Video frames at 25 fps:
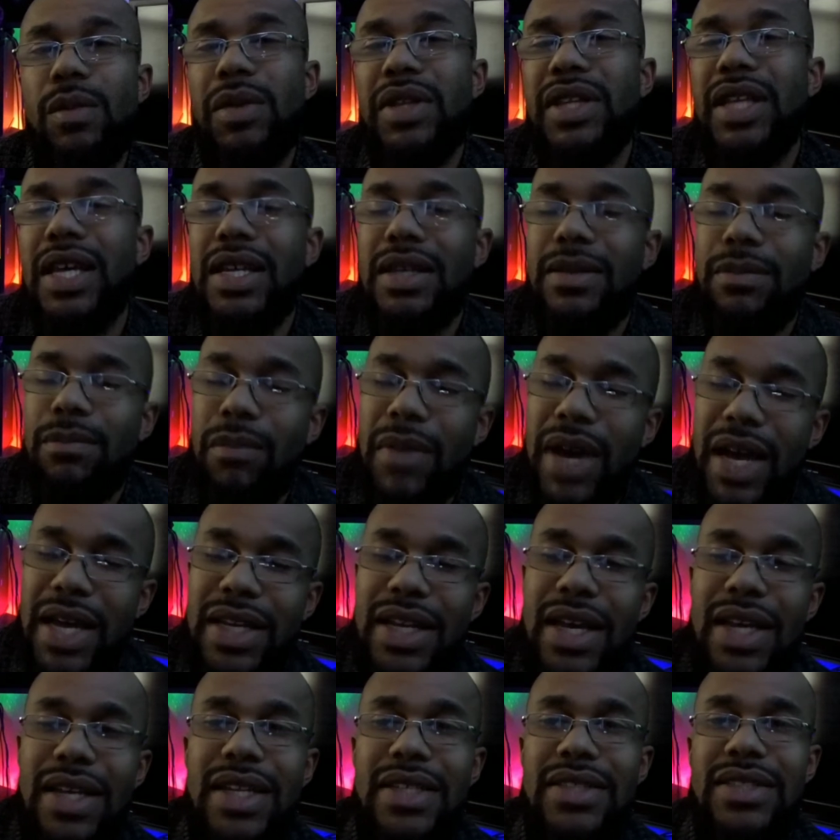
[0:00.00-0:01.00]
but that might
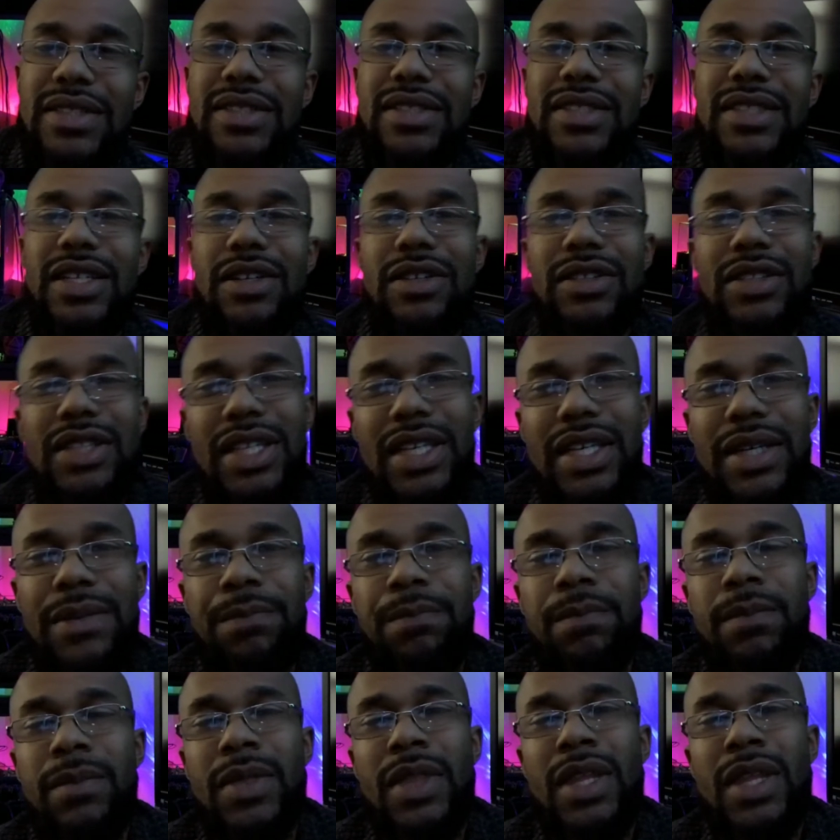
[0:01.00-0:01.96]
not necessarily